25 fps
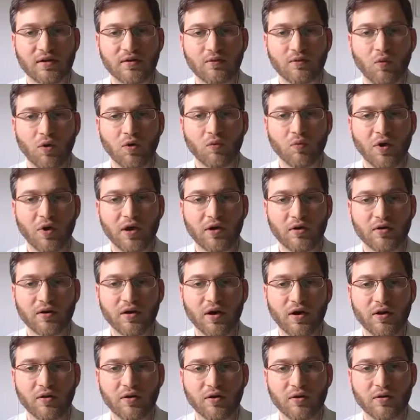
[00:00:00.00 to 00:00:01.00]
one way or
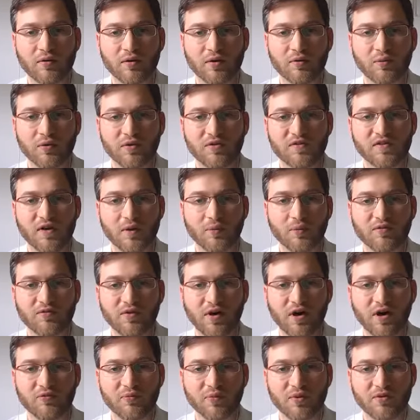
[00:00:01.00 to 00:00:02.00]
another with some
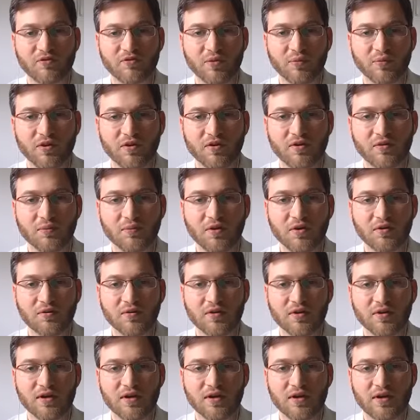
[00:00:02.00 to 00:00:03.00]
involvement from the
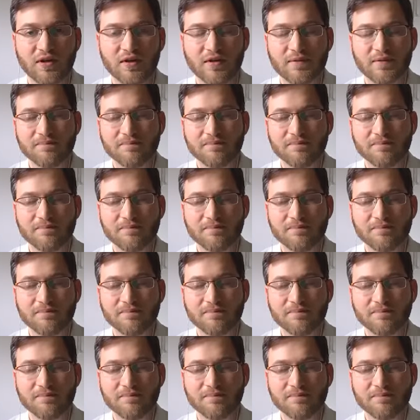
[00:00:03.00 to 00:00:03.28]
community.